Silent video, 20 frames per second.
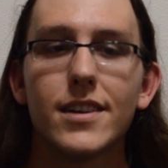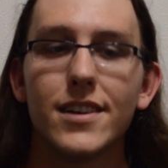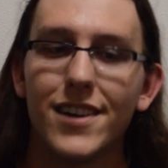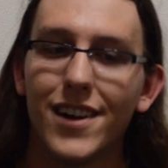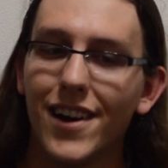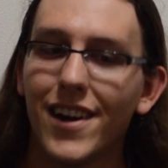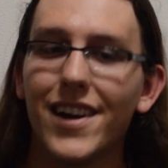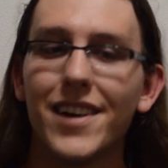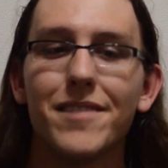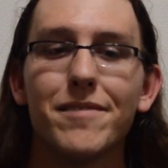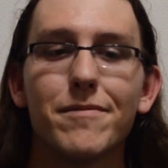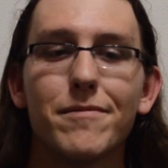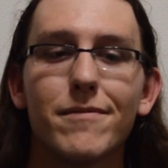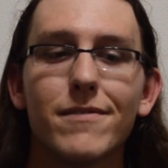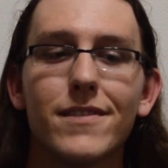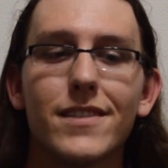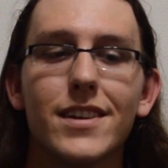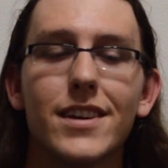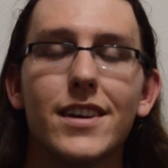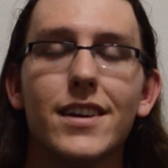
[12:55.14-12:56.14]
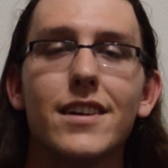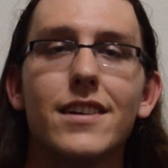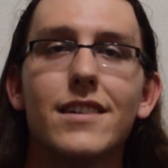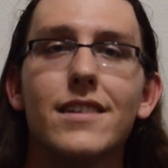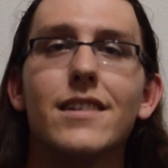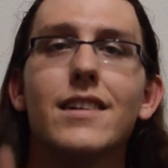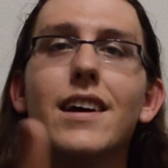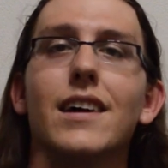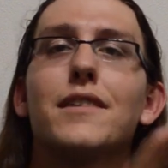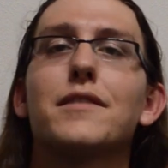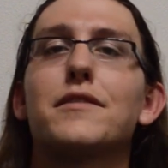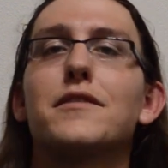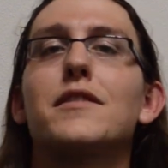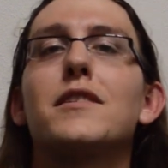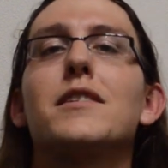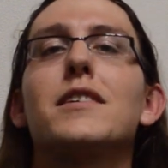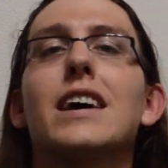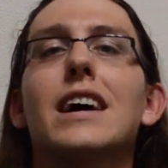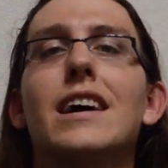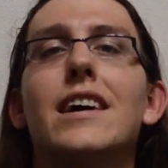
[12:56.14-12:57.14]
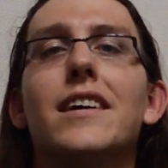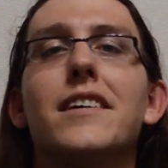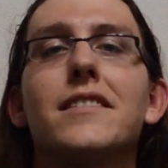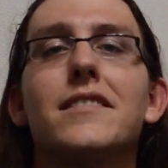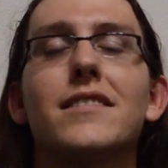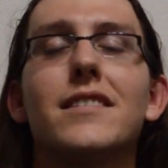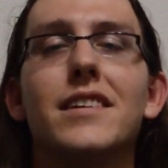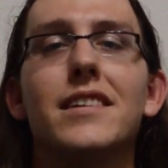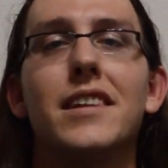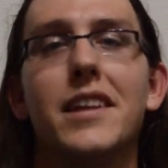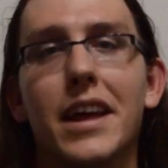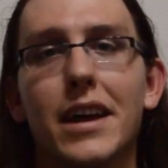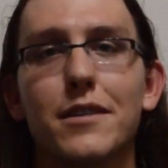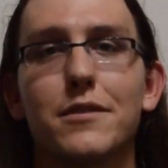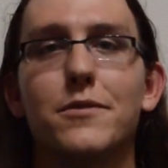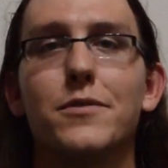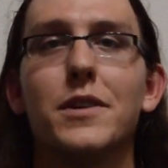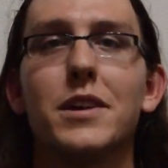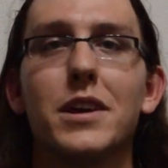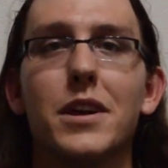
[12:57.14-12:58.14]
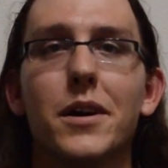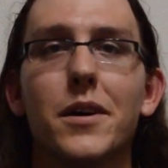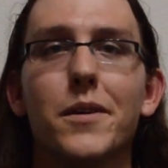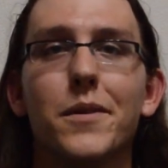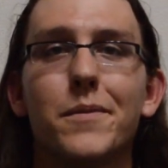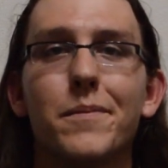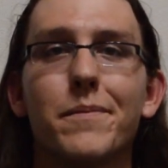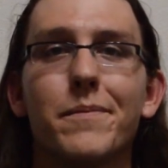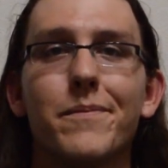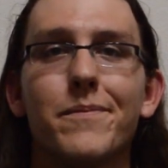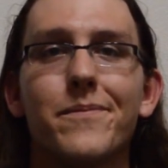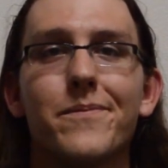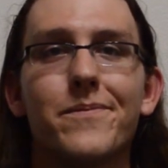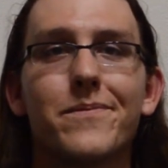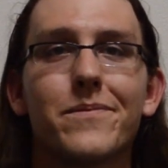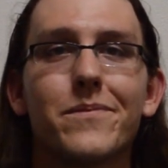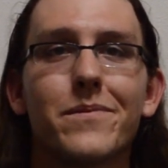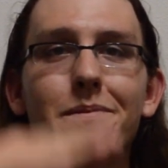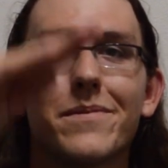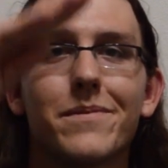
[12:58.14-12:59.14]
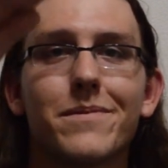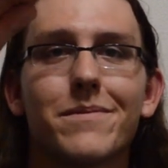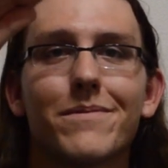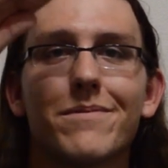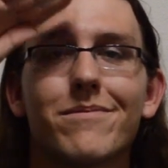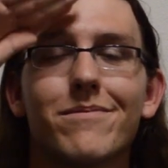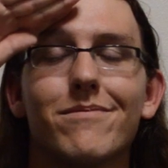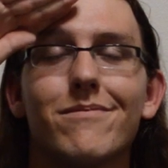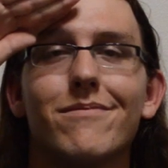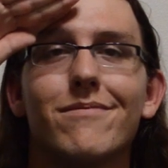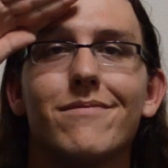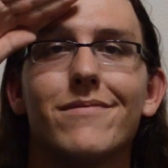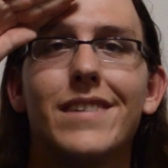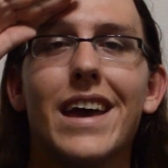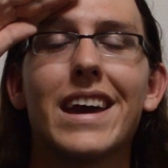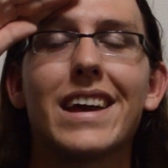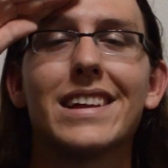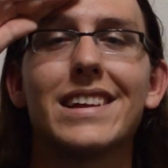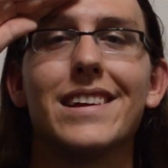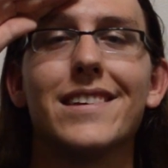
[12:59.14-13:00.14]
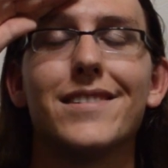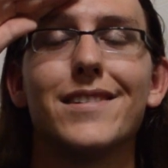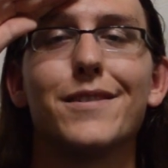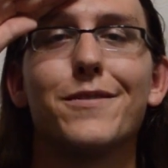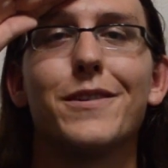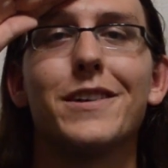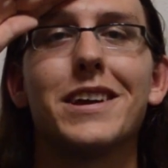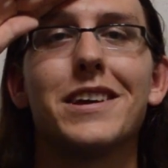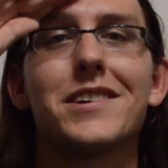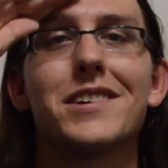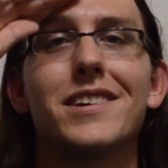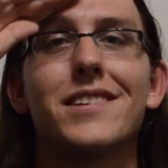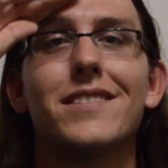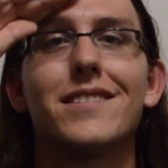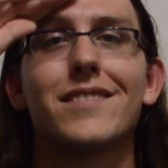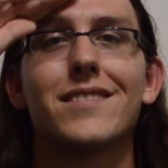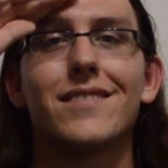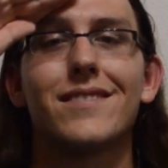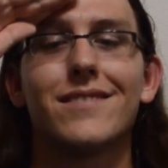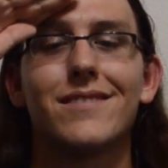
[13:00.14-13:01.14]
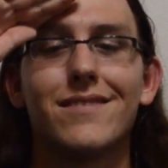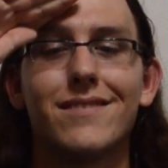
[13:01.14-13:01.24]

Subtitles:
Alright, I'll see you guys in the next video. Take it easy, Phoenicians.